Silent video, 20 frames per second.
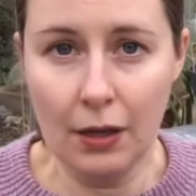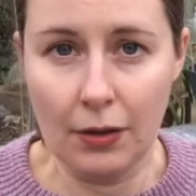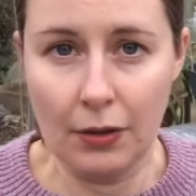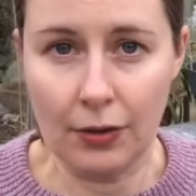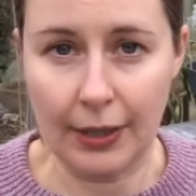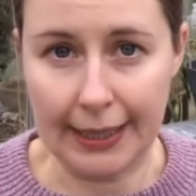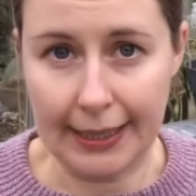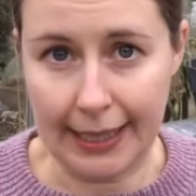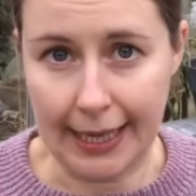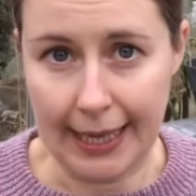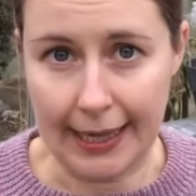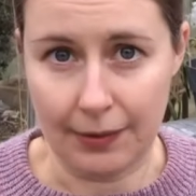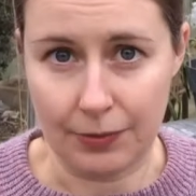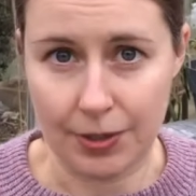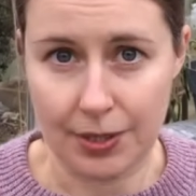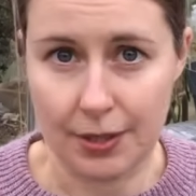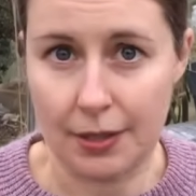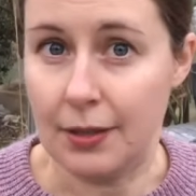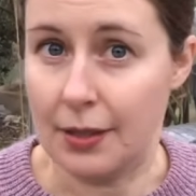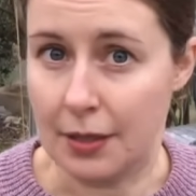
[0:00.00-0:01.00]

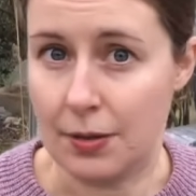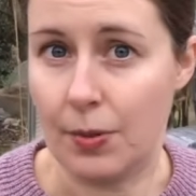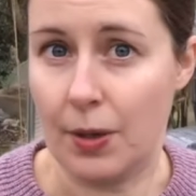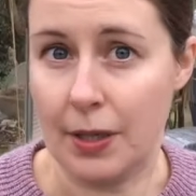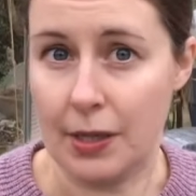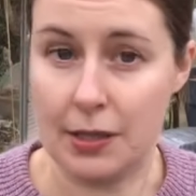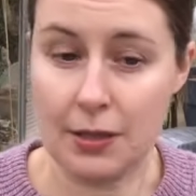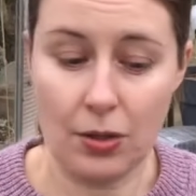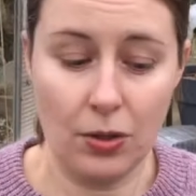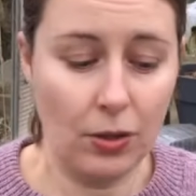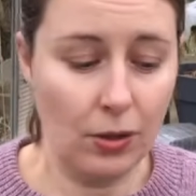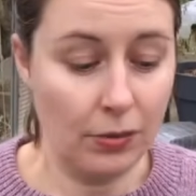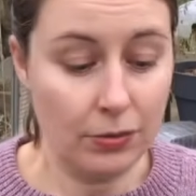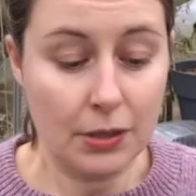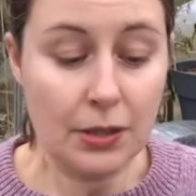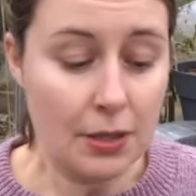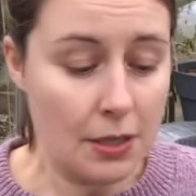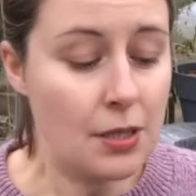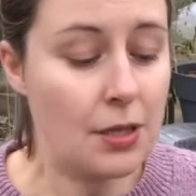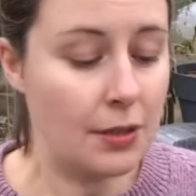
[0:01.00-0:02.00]
greenhouse, is what it's called.
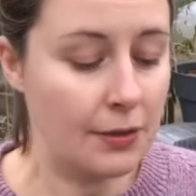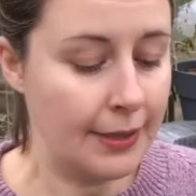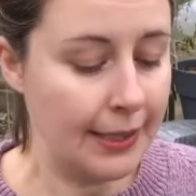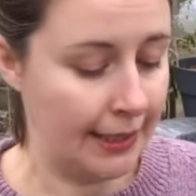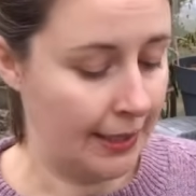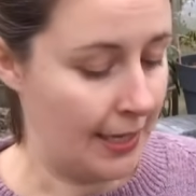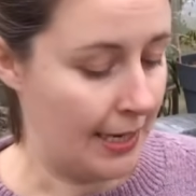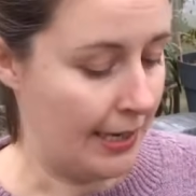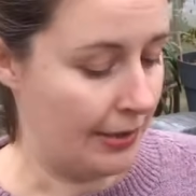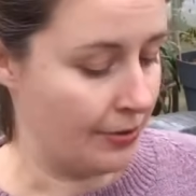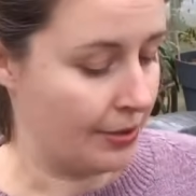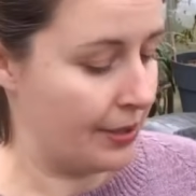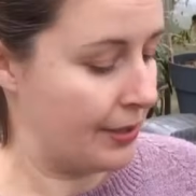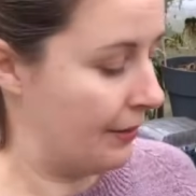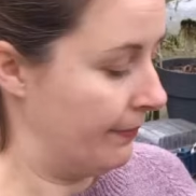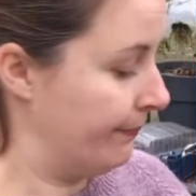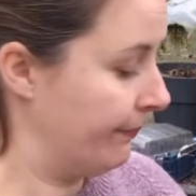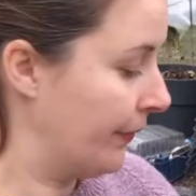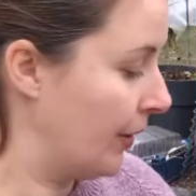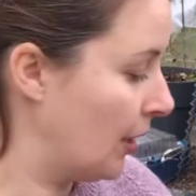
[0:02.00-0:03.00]
It's a
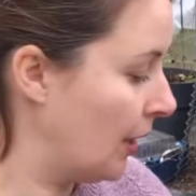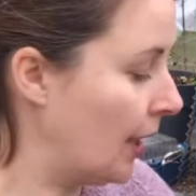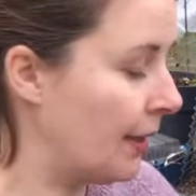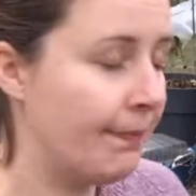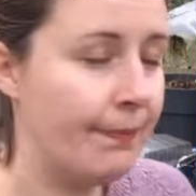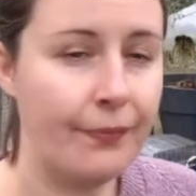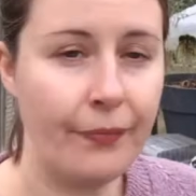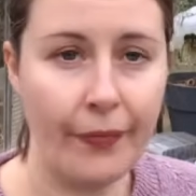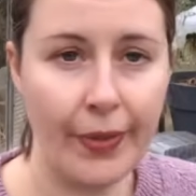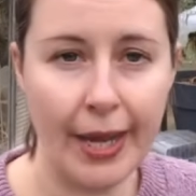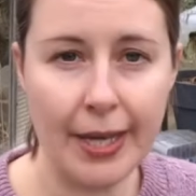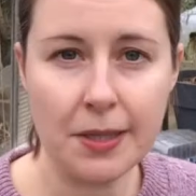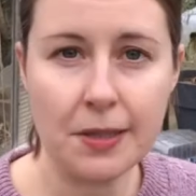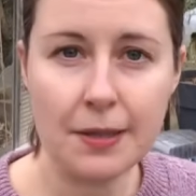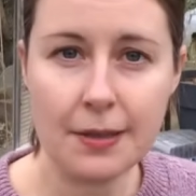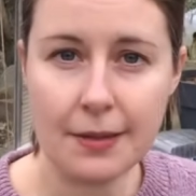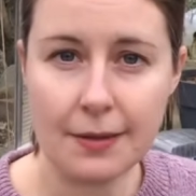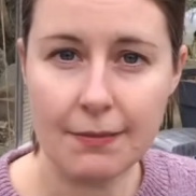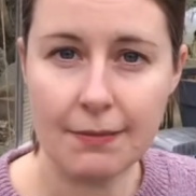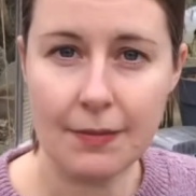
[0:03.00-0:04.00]
greenhouse. Okay,
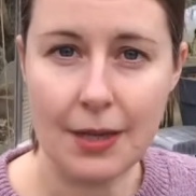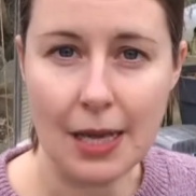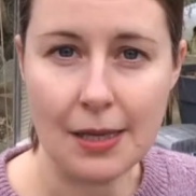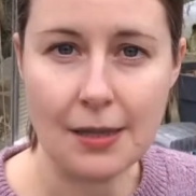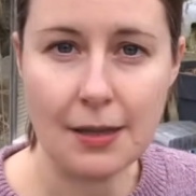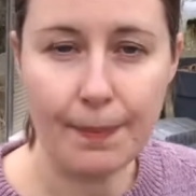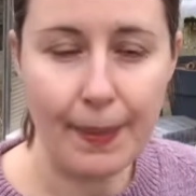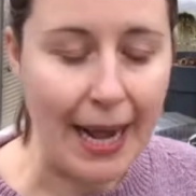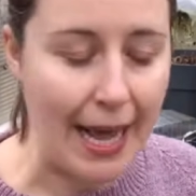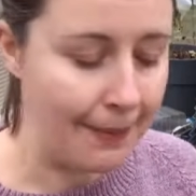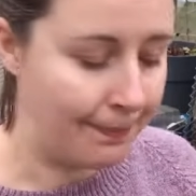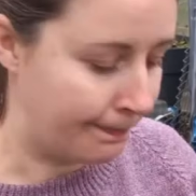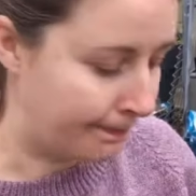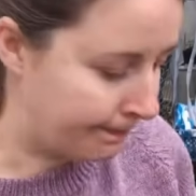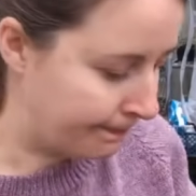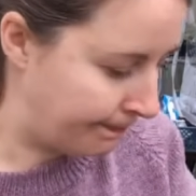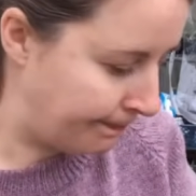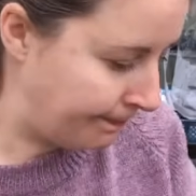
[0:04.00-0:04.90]
that's, that's the plan.